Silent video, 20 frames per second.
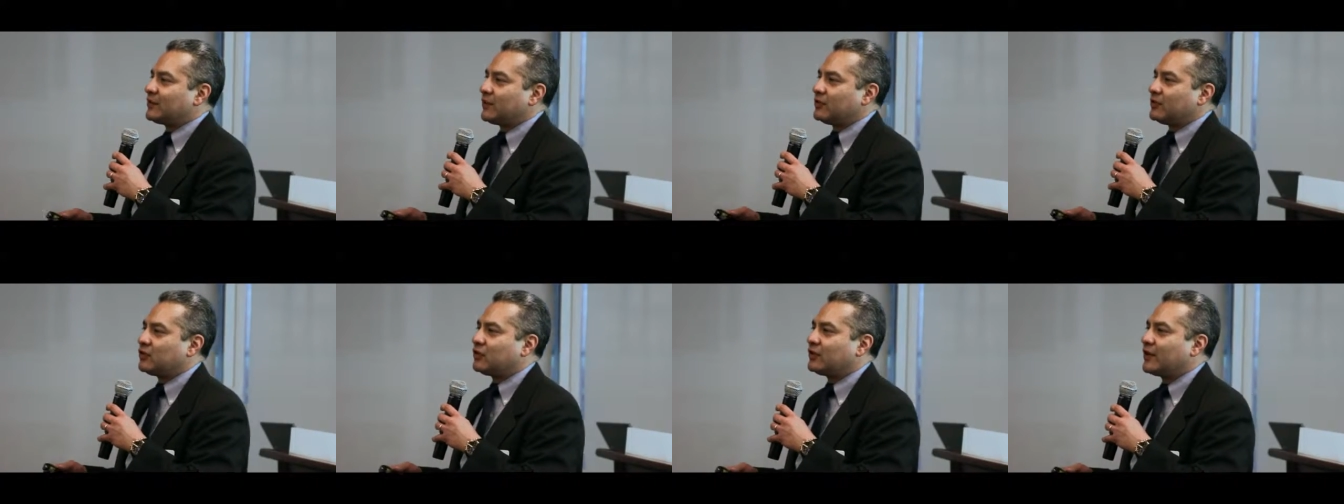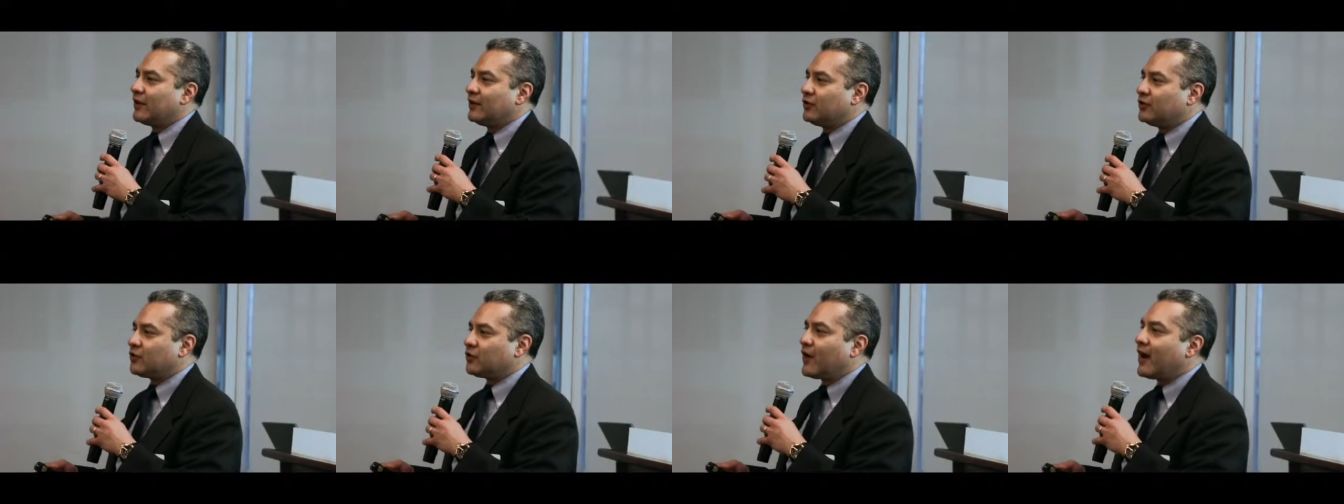So it's going
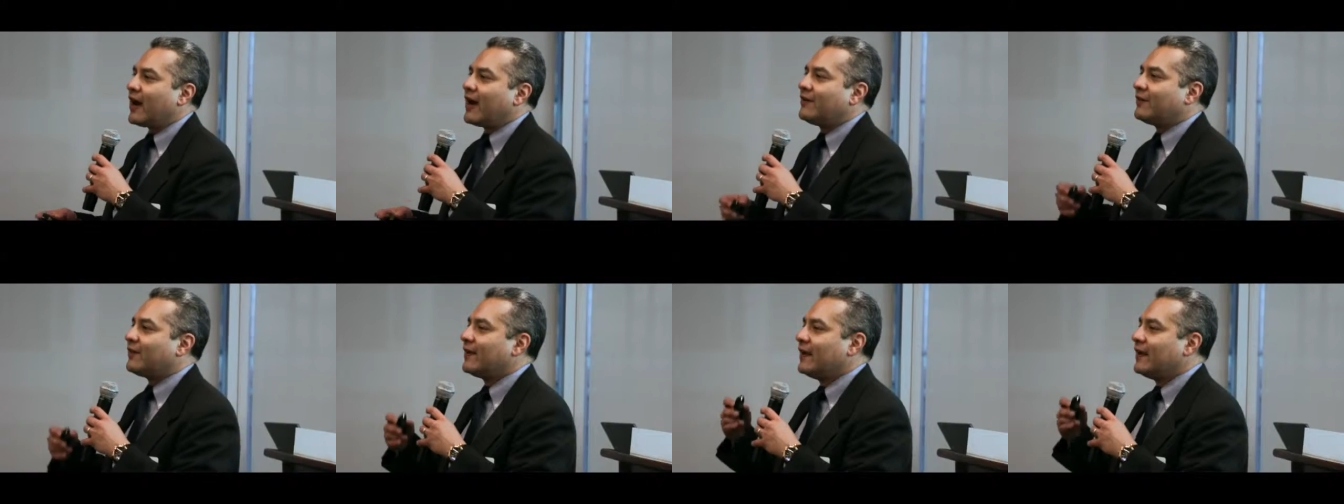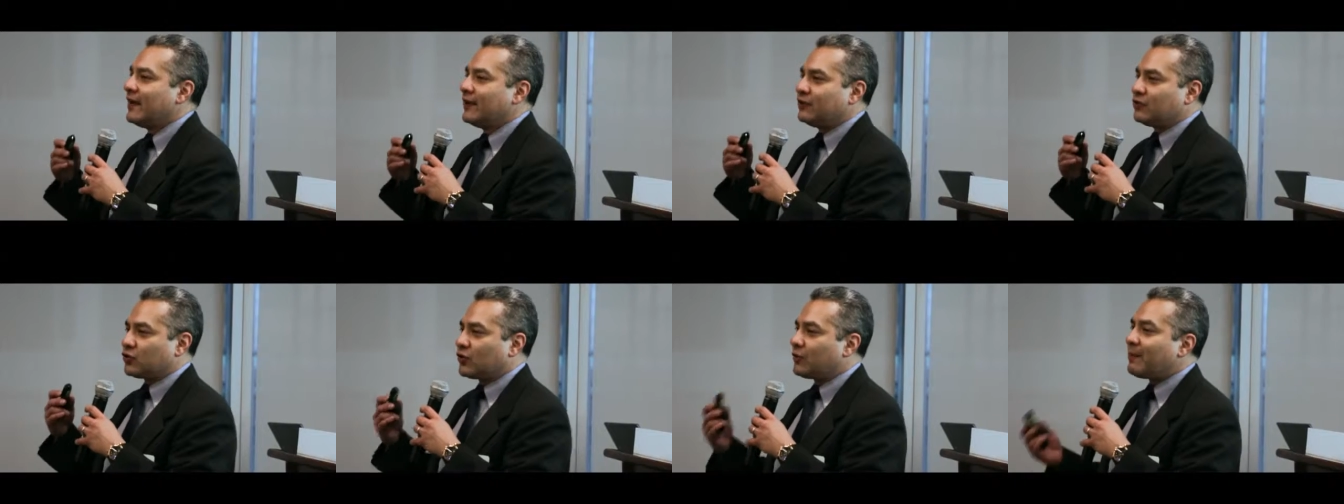to drive
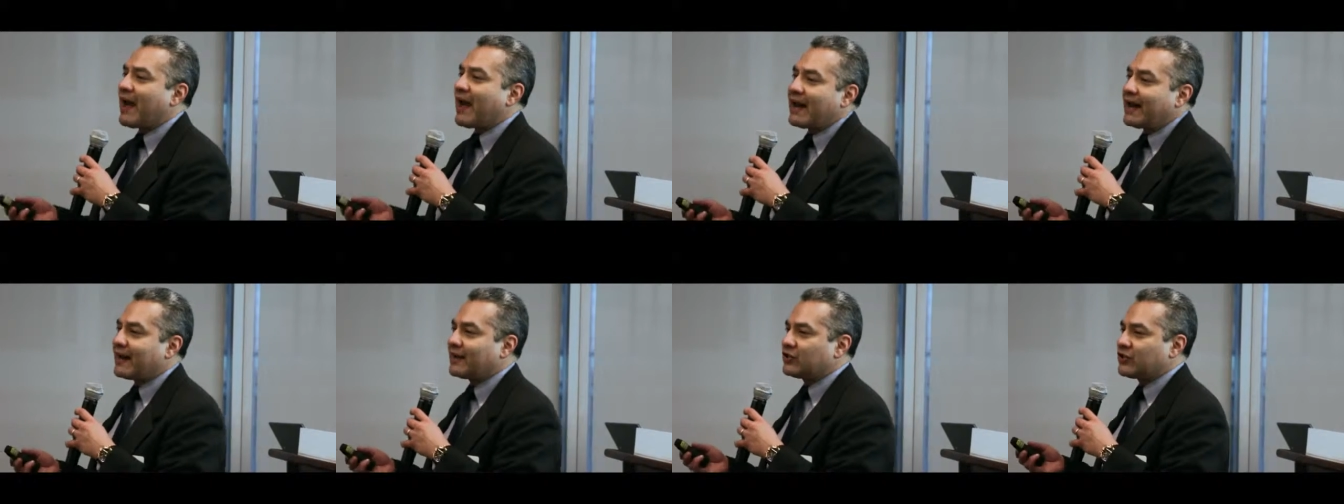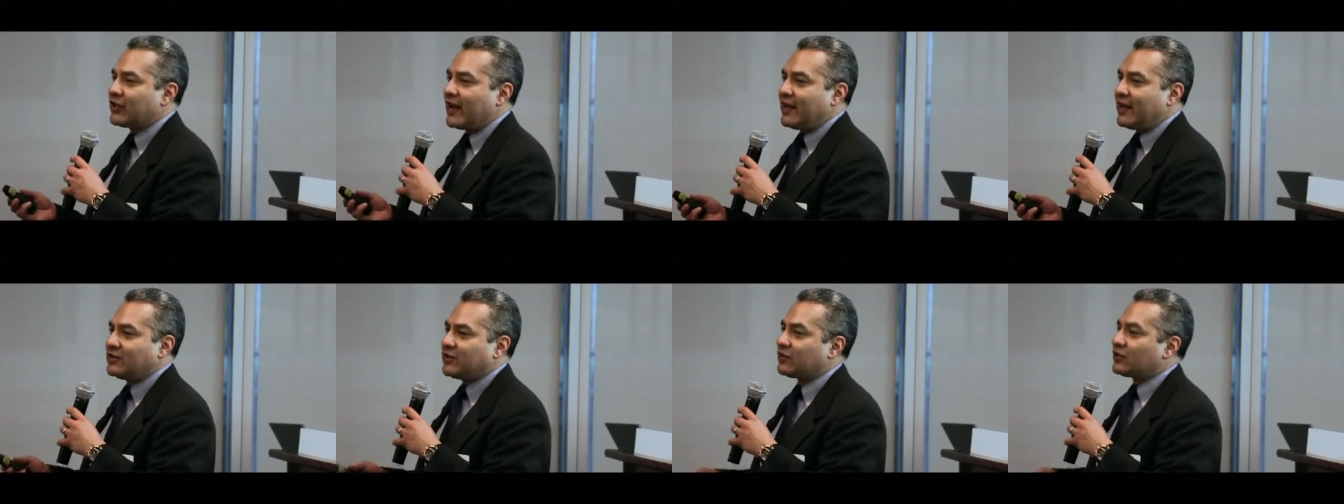dramatic
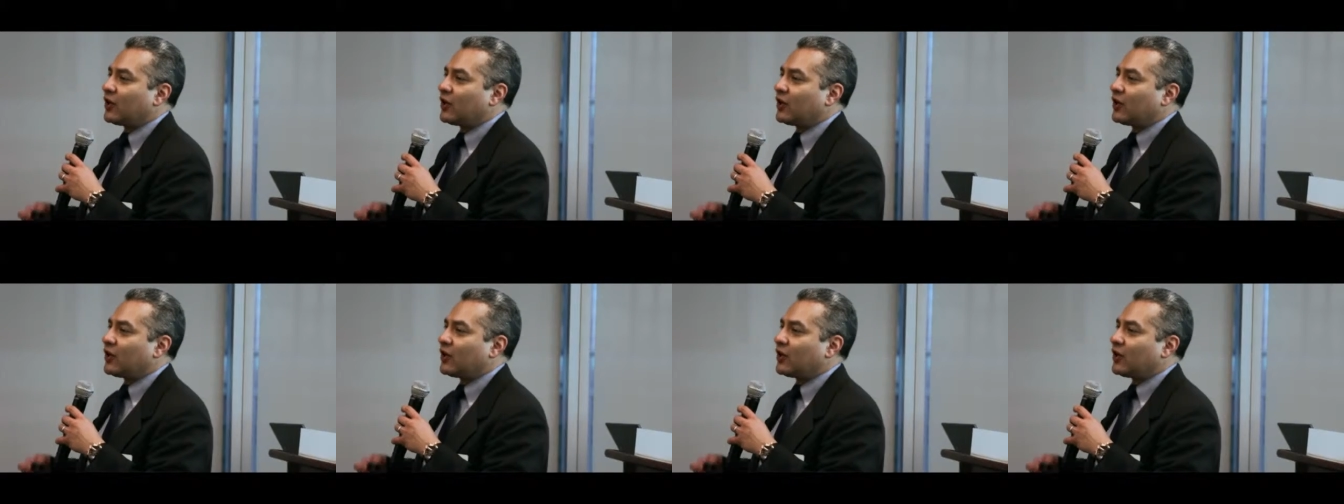change.